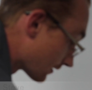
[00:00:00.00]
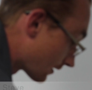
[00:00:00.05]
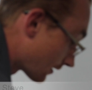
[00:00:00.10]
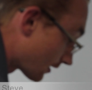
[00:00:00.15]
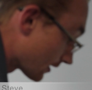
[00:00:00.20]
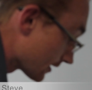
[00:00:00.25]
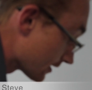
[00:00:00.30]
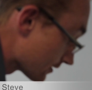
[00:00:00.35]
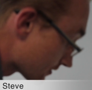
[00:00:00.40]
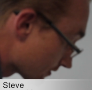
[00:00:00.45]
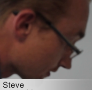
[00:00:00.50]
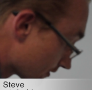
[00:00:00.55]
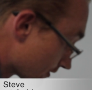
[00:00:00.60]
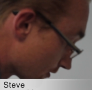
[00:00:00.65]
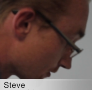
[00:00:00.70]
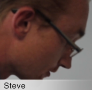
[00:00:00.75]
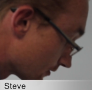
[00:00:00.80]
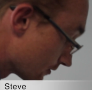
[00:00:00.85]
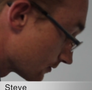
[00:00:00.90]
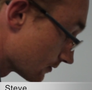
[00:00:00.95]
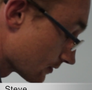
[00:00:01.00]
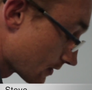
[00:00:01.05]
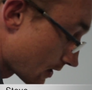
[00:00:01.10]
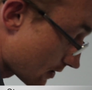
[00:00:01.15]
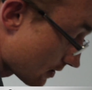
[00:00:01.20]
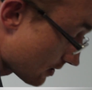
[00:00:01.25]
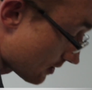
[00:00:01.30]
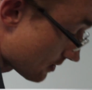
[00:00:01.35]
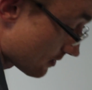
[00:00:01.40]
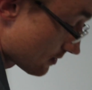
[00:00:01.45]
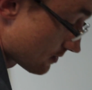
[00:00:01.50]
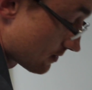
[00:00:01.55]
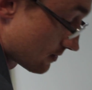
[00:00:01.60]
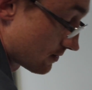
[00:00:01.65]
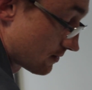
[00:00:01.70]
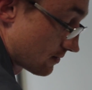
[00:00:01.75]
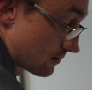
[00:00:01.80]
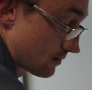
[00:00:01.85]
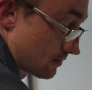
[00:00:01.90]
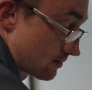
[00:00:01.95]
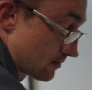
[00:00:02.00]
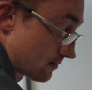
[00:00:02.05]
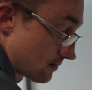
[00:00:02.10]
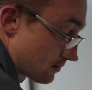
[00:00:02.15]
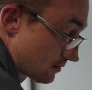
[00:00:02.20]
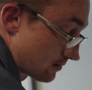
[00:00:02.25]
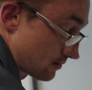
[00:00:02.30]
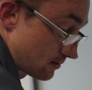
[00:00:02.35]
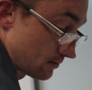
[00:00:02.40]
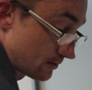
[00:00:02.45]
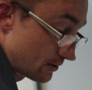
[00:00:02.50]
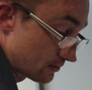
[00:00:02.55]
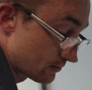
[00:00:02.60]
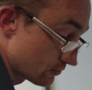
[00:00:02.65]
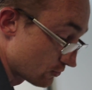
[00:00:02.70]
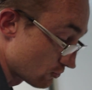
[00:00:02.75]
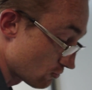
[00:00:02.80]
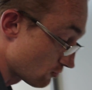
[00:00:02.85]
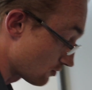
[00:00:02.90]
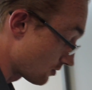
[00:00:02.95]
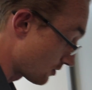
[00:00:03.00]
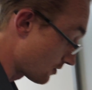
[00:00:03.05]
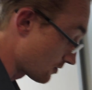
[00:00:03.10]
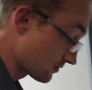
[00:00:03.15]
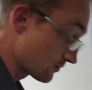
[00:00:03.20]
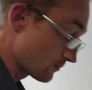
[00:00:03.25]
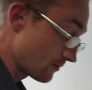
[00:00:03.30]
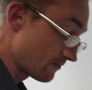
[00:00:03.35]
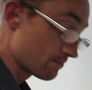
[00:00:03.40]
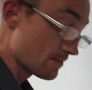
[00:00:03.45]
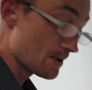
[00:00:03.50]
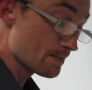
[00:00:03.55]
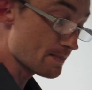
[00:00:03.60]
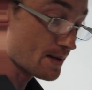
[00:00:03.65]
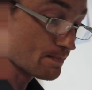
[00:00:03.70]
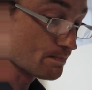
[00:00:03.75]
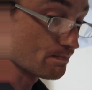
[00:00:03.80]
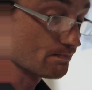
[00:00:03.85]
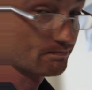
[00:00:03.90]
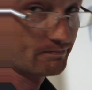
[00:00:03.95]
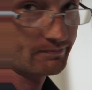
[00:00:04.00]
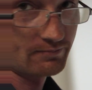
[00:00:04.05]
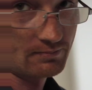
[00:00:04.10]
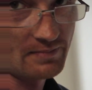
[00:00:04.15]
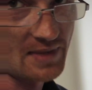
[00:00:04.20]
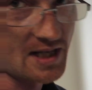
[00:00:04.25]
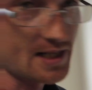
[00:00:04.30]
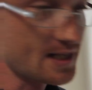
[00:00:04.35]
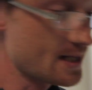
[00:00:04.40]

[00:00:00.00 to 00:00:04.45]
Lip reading: I used to do art. I used to draw lots with my mum many